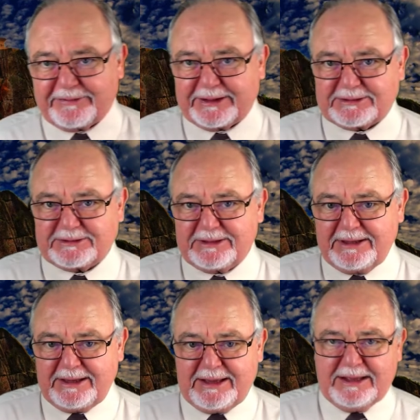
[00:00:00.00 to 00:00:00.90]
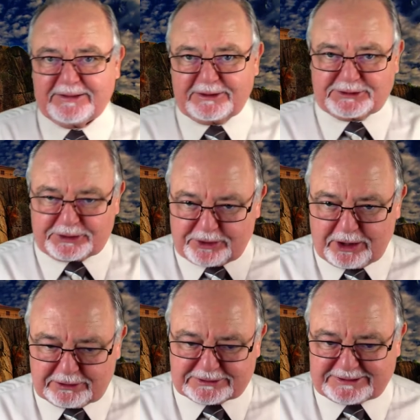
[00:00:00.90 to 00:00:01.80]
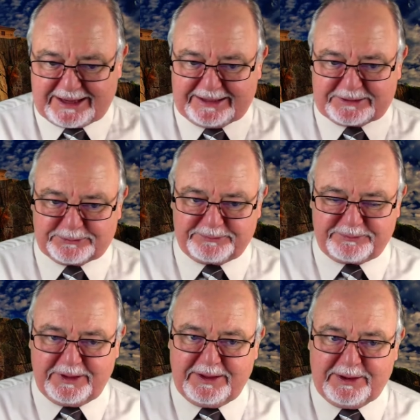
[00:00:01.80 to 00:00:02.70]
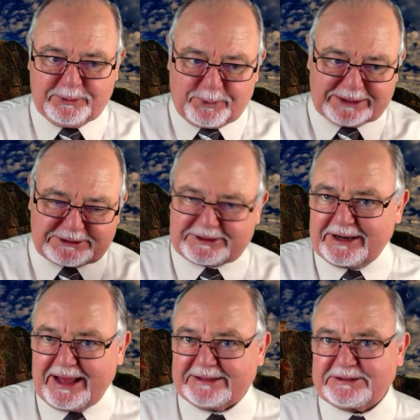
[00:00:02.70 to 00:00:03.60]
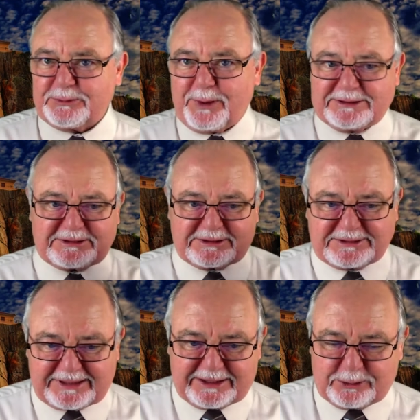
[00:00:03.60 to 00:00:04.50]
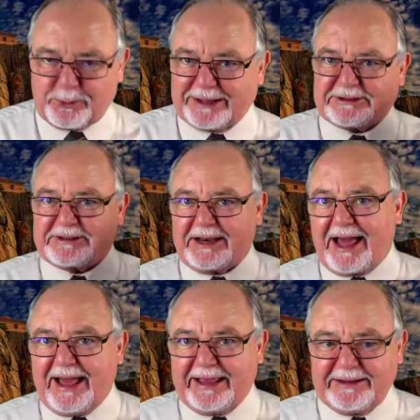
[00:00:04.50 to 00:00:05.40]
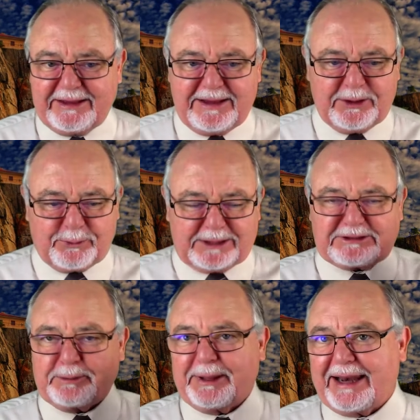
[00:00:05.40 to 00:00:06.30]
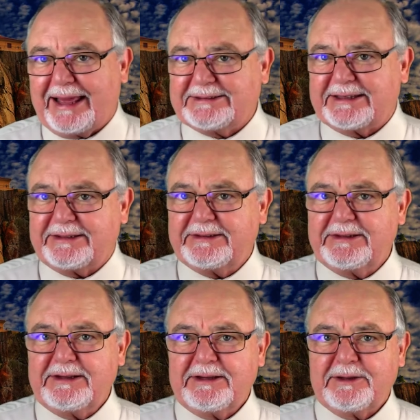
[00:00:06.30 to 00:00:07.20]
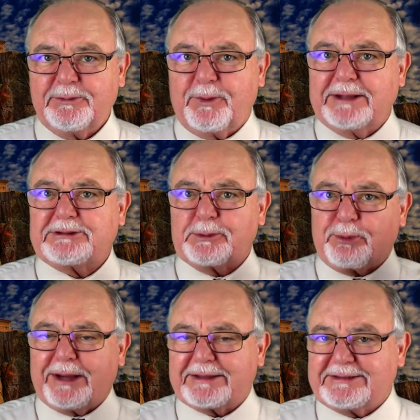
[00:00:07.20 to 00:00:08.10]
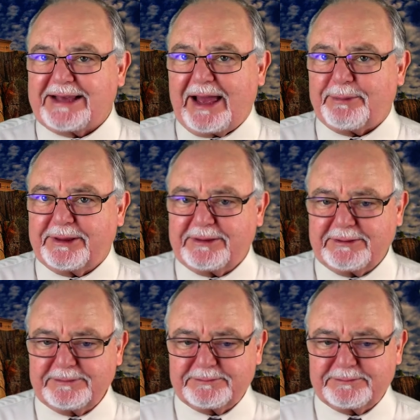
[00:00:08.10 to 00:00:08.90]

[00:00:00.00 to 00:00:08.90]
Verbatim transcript: of us. There's the carnal side that wants to lust, wants to steal, wants to lie, wants to be lazy, wants to break the Sabbath.